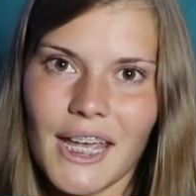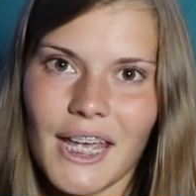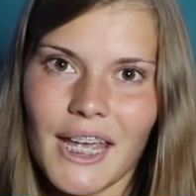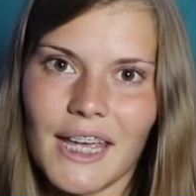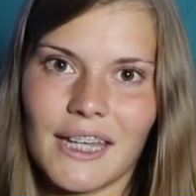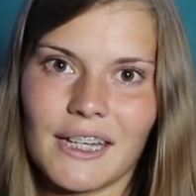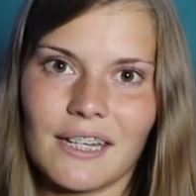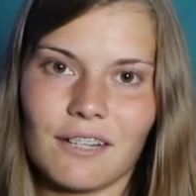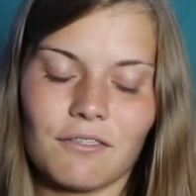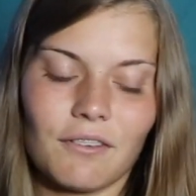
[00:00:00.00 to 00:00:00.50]

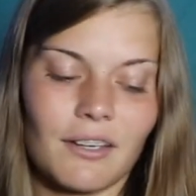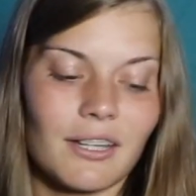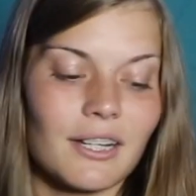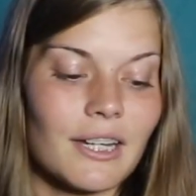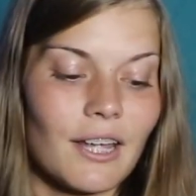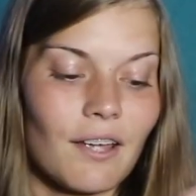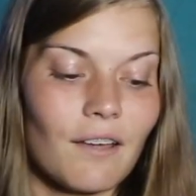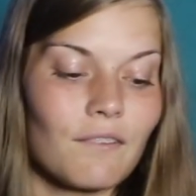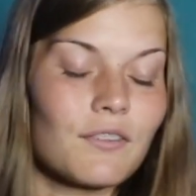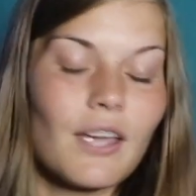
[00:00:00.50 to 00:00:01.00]
and if
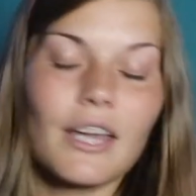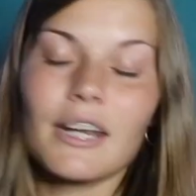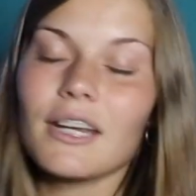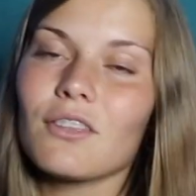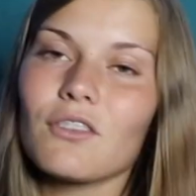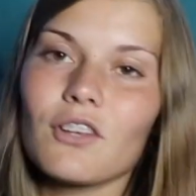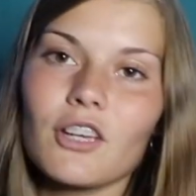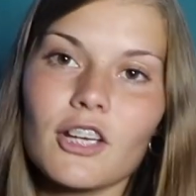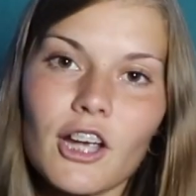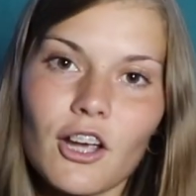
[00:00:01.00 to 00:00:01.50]

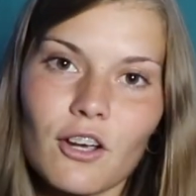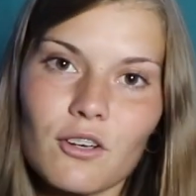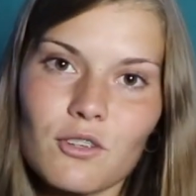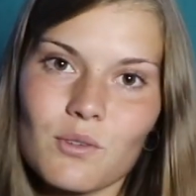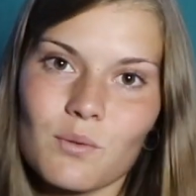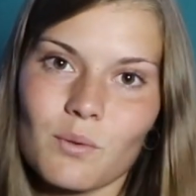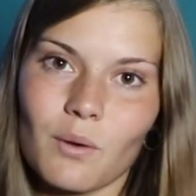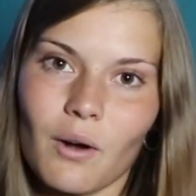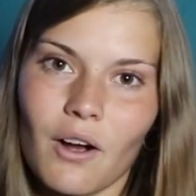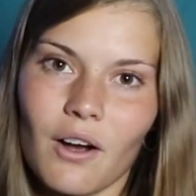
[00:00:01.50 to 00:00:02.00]
anything
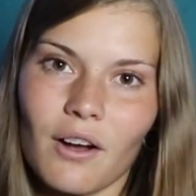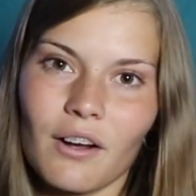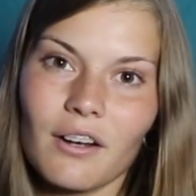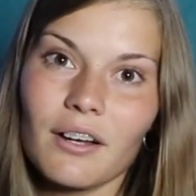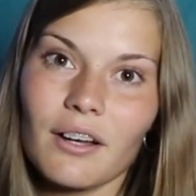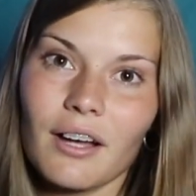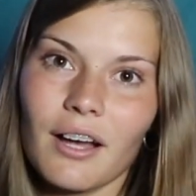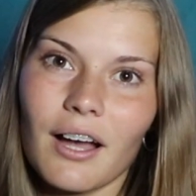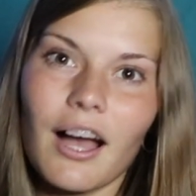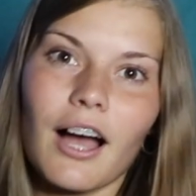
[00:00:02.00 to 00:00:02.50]
goes
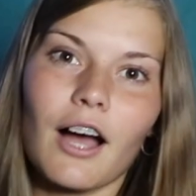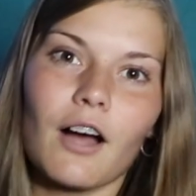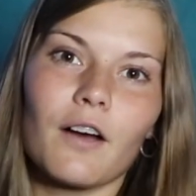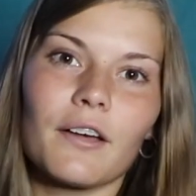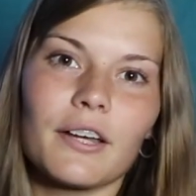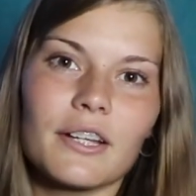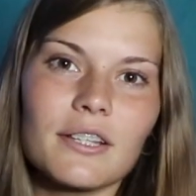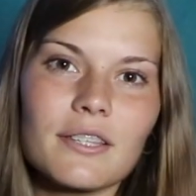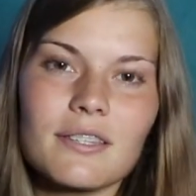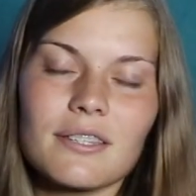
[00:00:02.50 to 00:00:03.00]
wrong, I'll
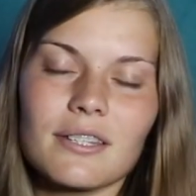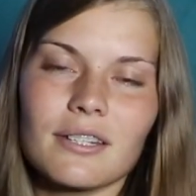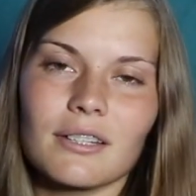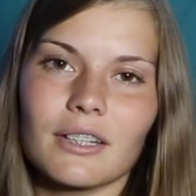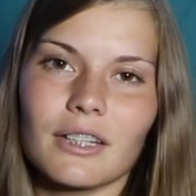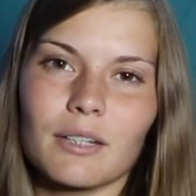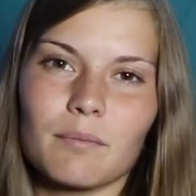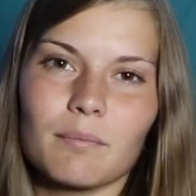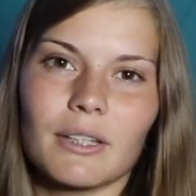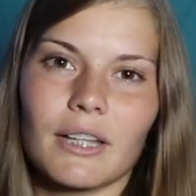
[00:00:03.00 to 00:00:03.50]

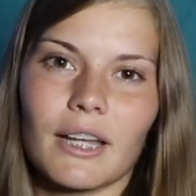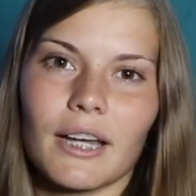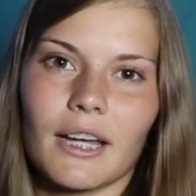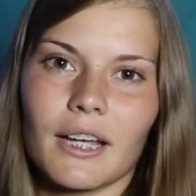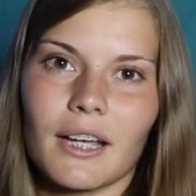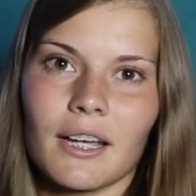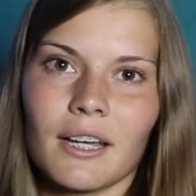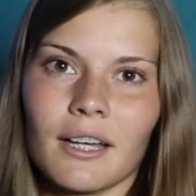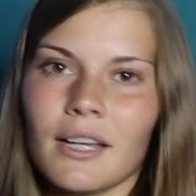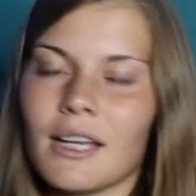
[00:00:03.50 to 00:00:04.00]
instantly be
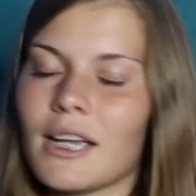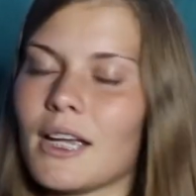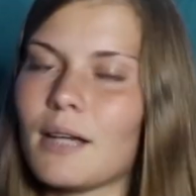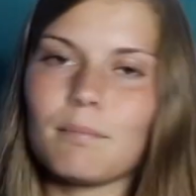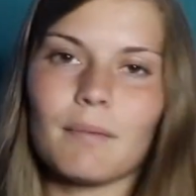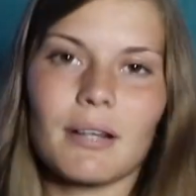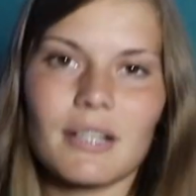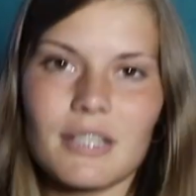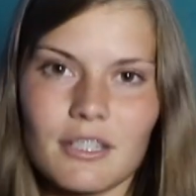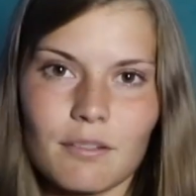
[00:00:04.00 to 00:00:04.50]
like, it
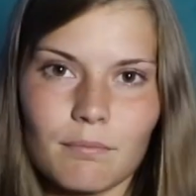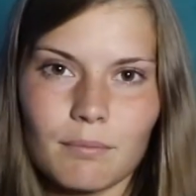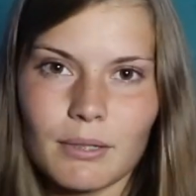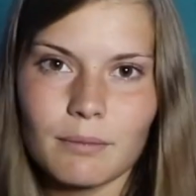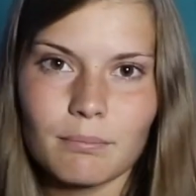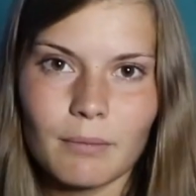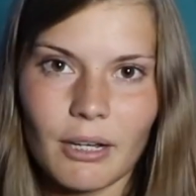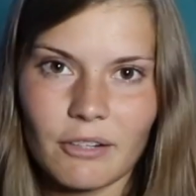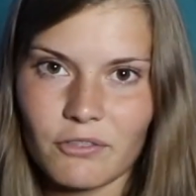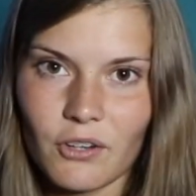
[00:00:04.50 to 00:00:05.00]
must have
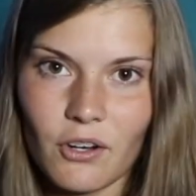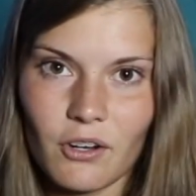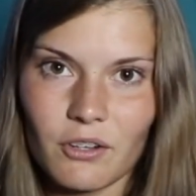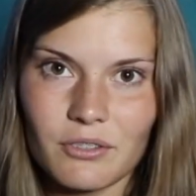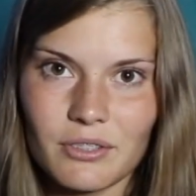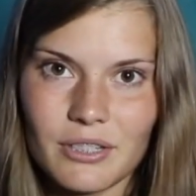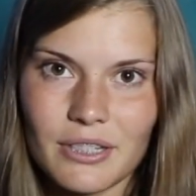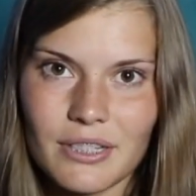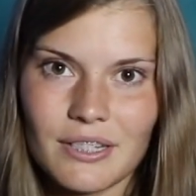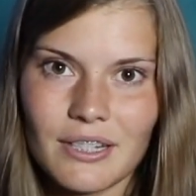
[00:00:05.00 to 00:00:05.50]
been my
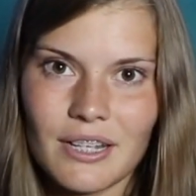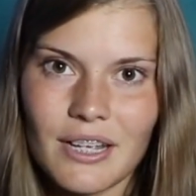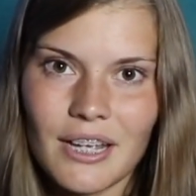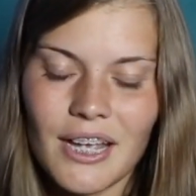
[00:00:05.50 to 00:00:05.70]
fault.